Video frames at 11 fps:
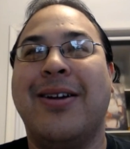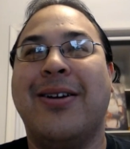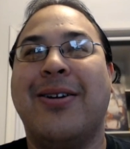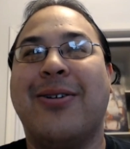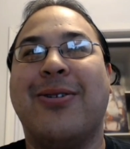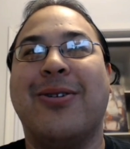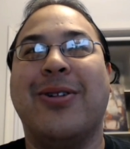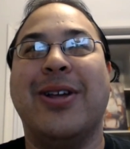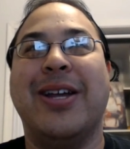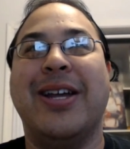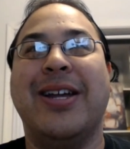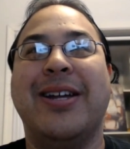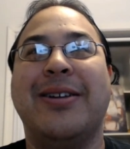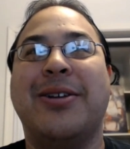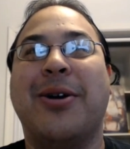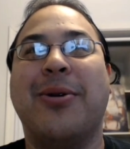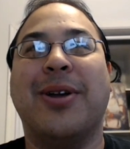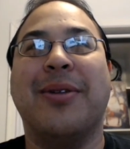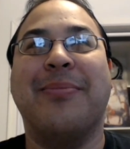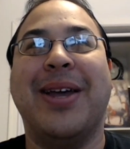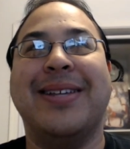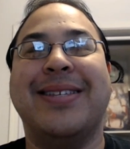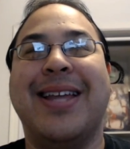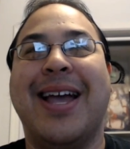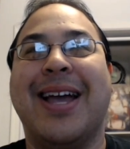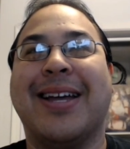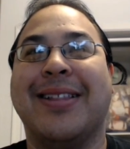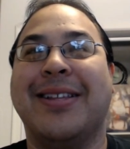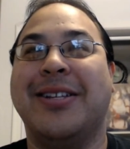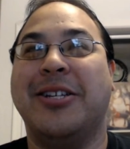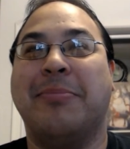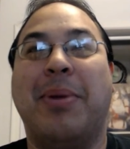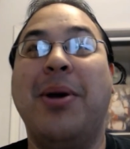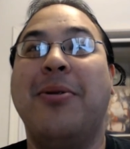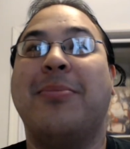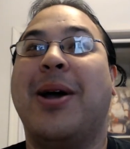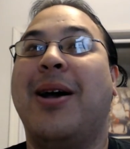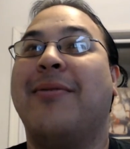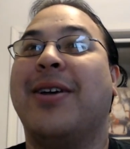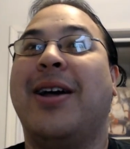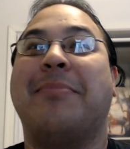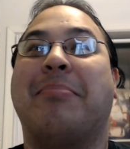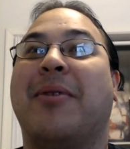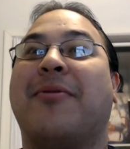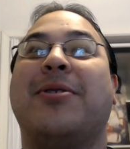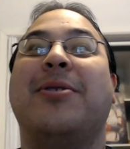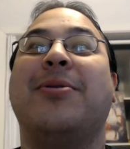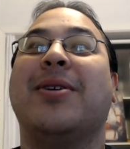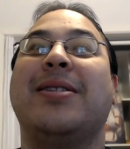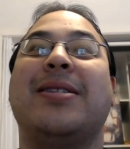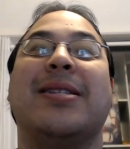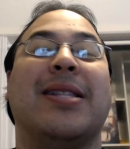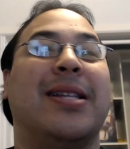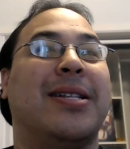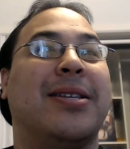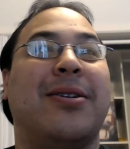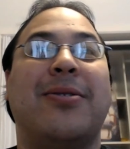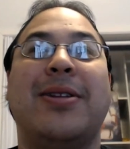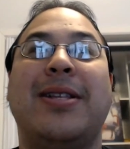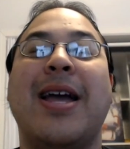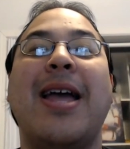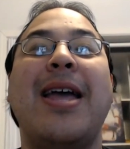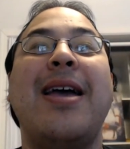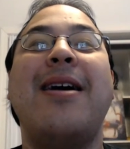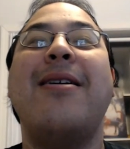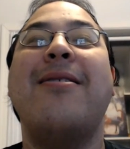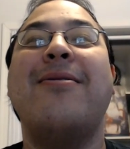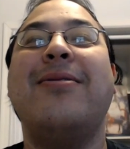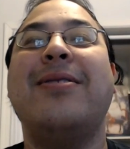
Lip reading: early token-based deck, and then just boom, now I've got buffer tokens, and let's go to town.